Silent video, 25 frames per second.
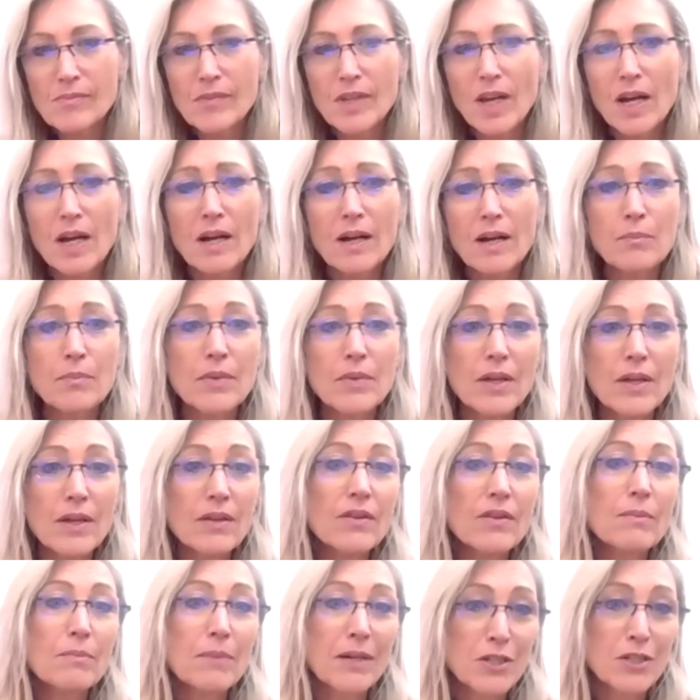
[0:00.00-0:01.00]
um,
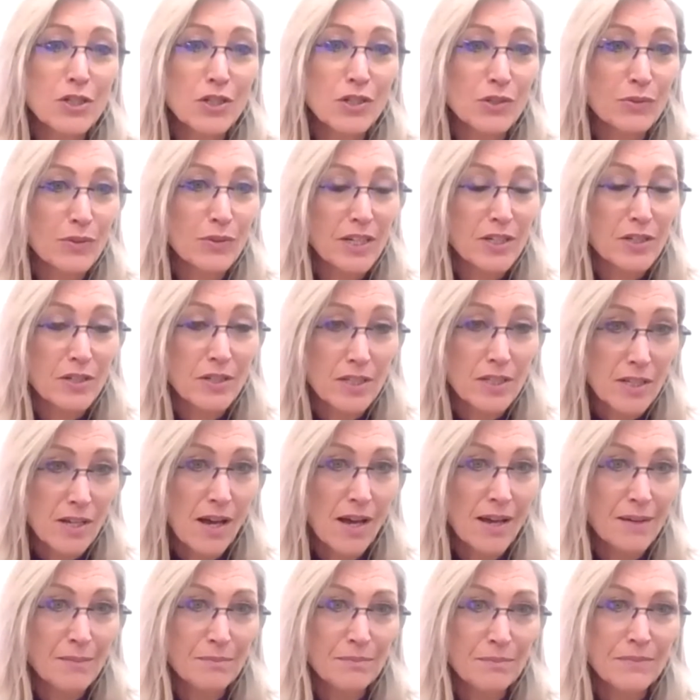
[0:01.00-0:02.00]
the managing director at the
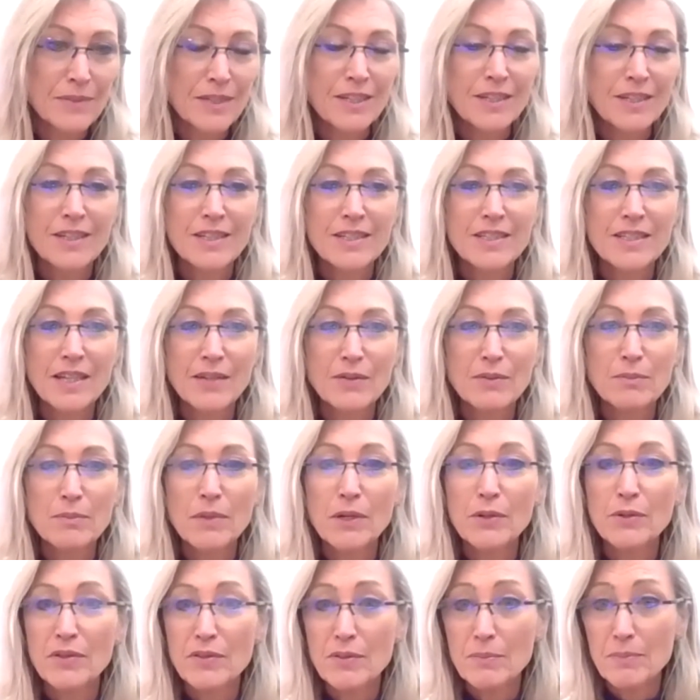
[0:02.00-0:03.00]
time, David
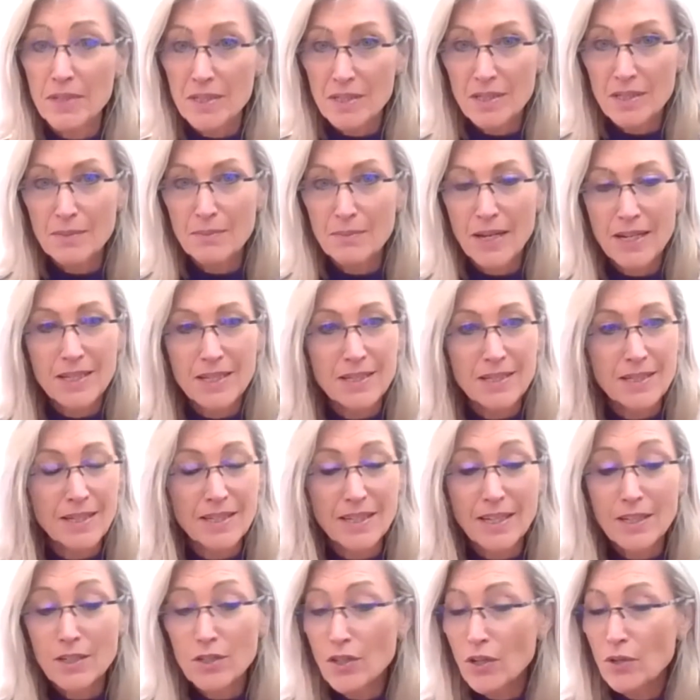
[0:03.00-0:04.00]
Murray, the business magazine.
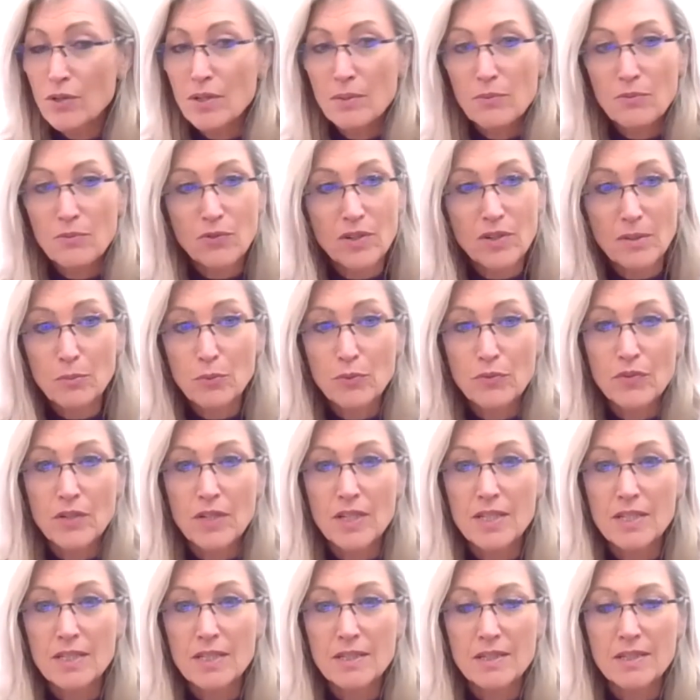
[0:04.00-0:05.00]
I'd known him for a number of
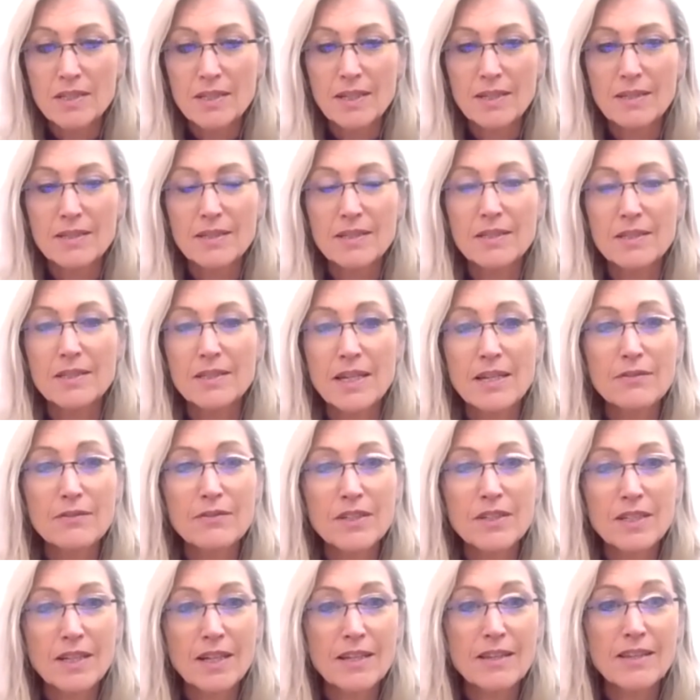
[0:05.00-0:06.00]
years and said,
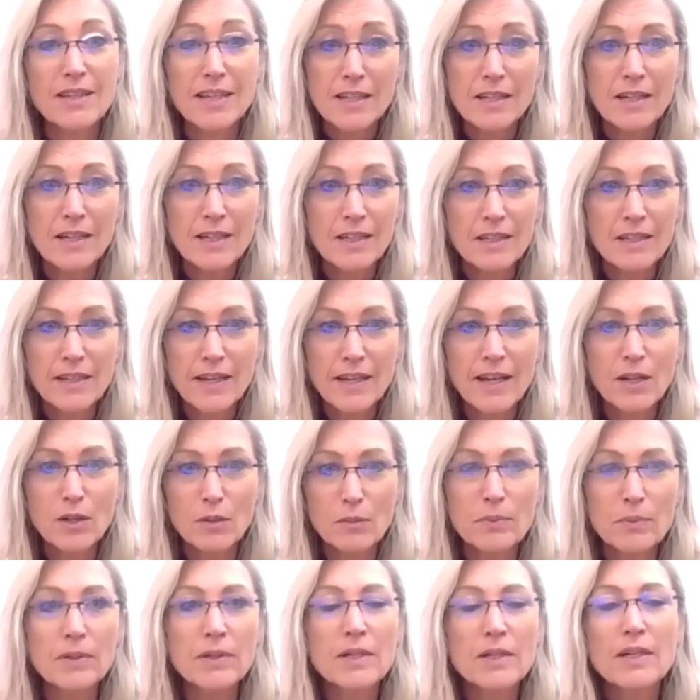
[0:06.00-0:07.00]
David, I think I can
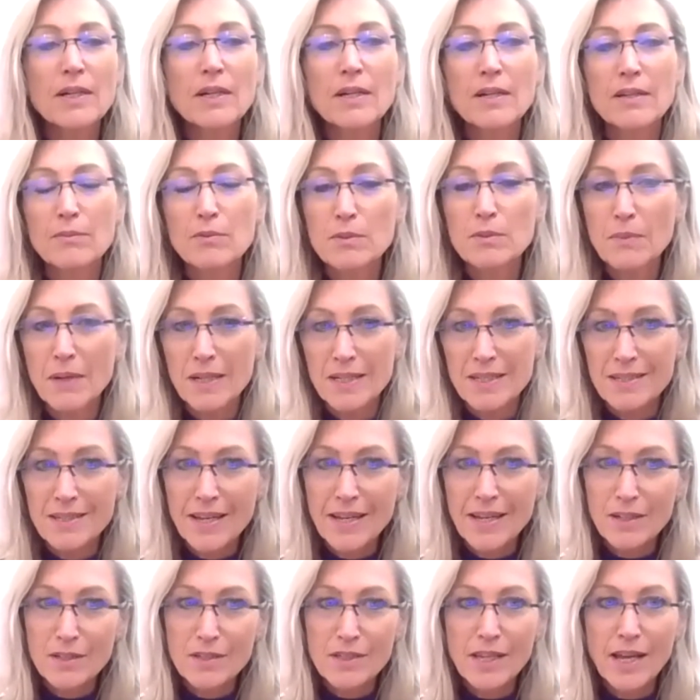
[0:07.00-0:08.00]
help. It was my
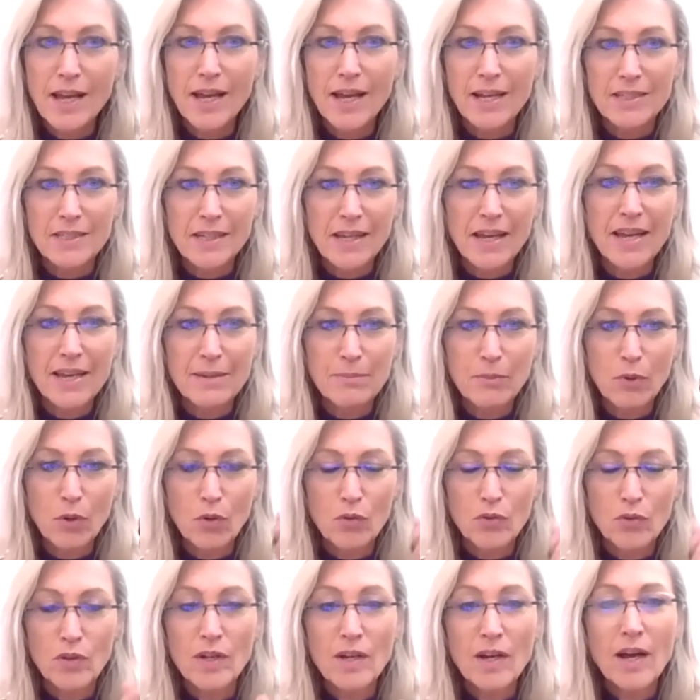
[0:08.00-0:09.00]
sales hat came
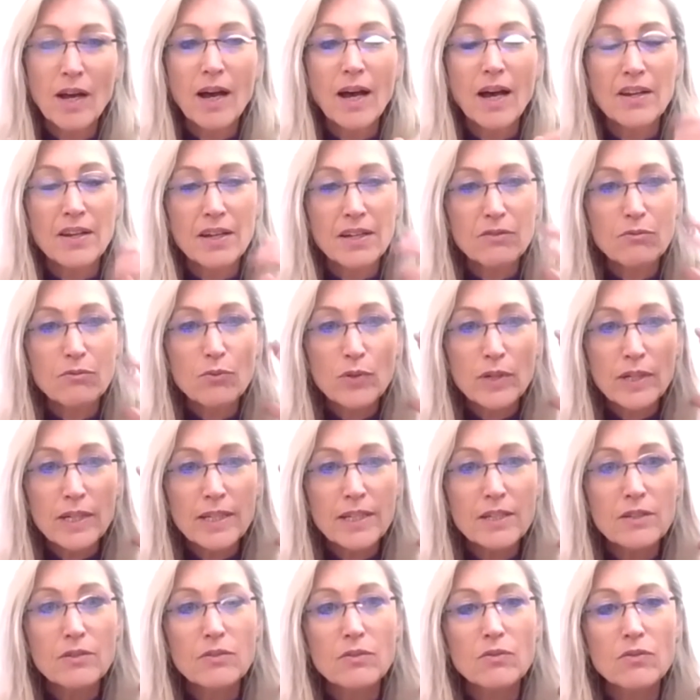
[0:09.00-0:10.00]
on. And I
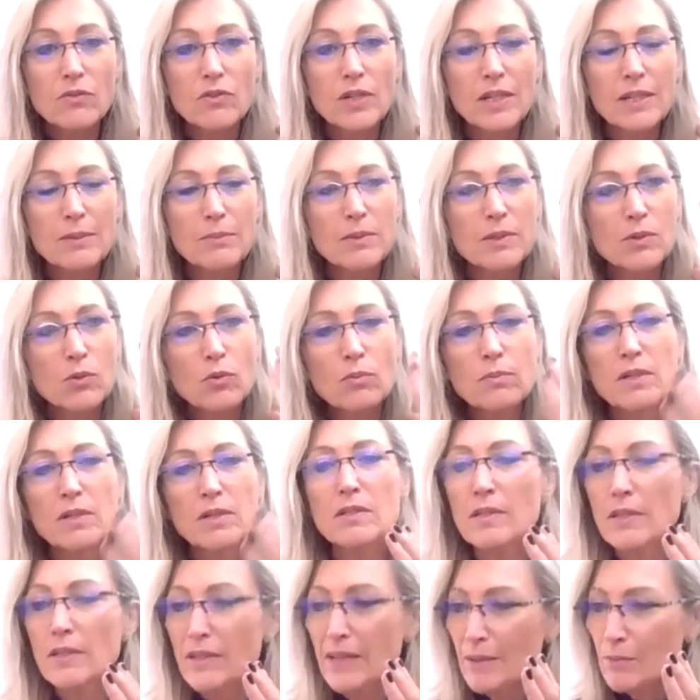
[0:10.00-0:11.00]
really, it was
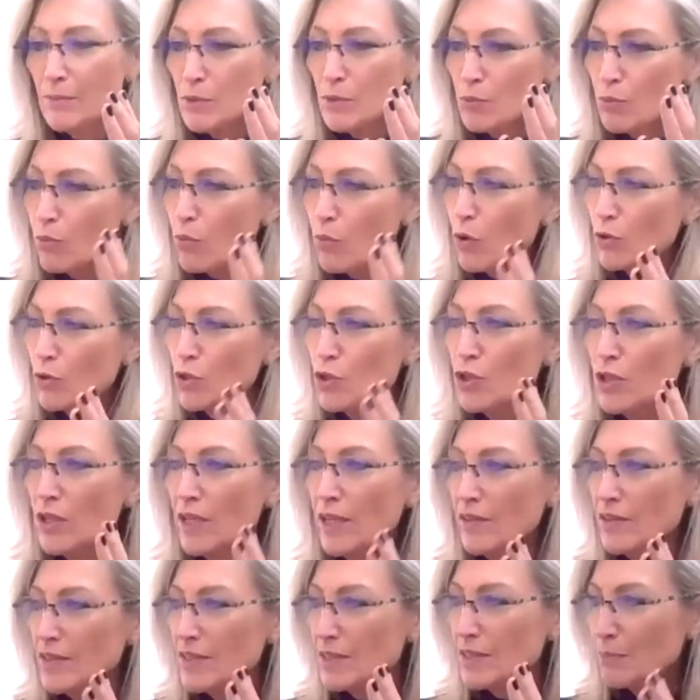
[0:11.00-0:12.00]
almost like I was
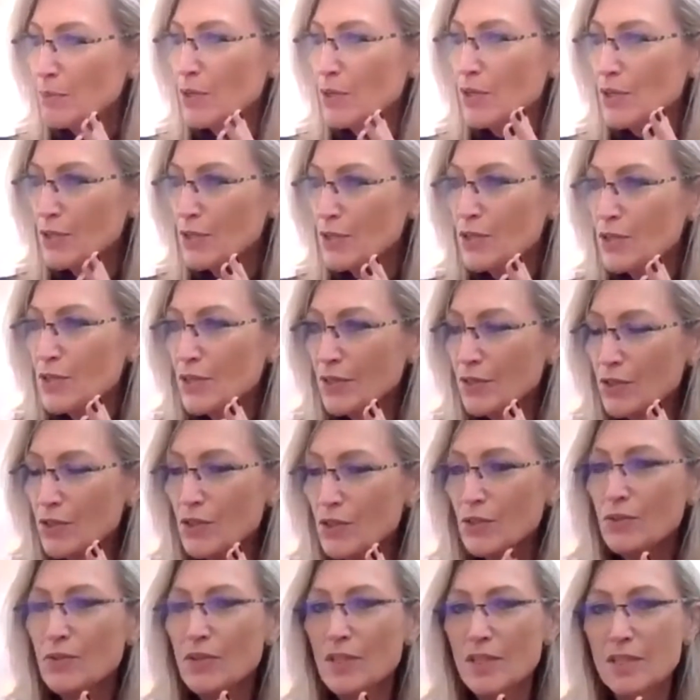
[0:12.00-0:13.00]
watching this person
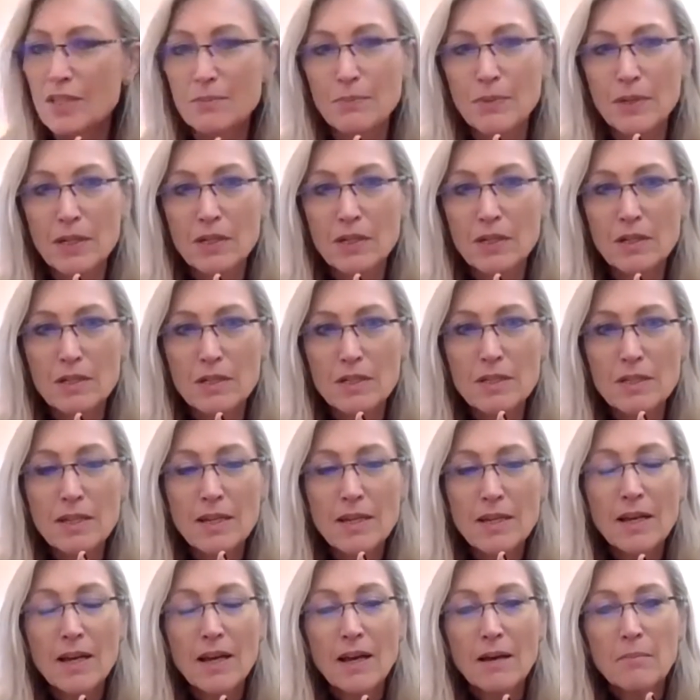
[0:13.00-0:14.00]
do this because
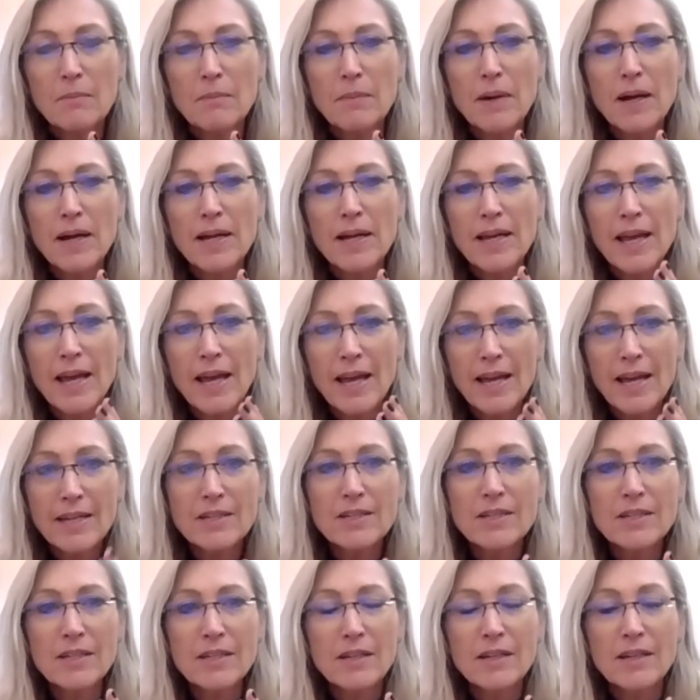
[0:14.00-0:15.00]
my
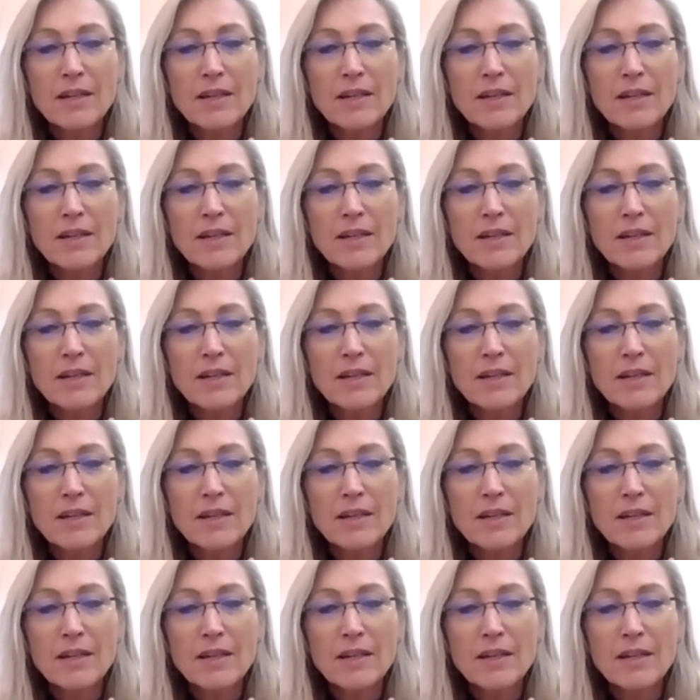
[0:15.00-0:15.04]
head